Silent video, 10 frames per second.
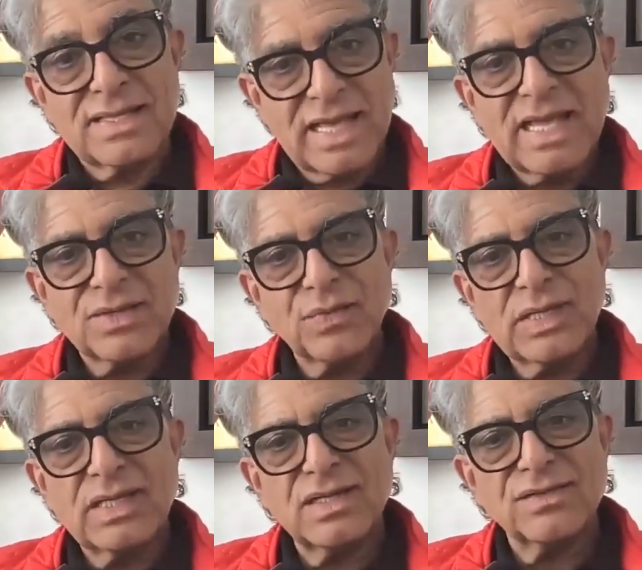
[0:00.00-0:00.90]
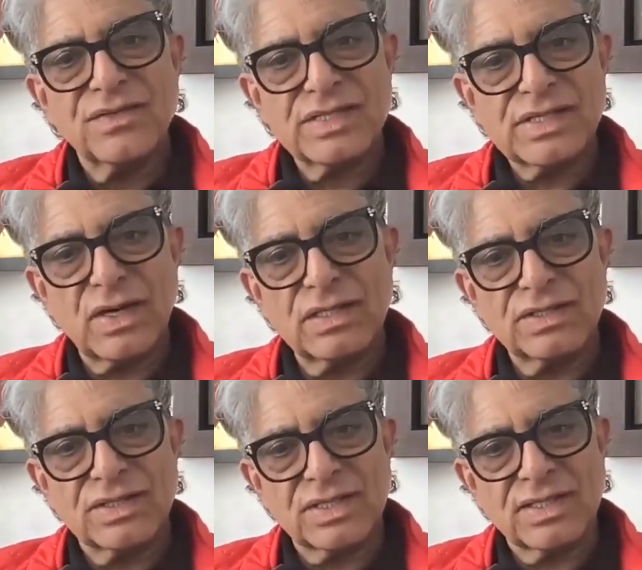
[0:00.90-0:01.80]
Then we learned
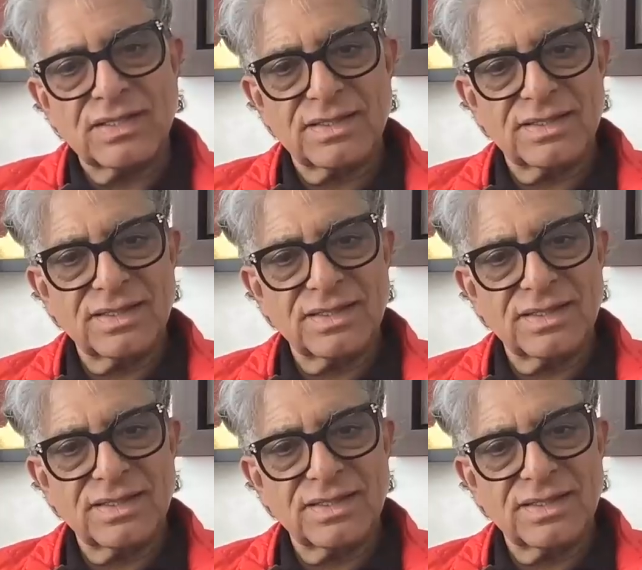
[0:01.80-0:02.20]
physiology,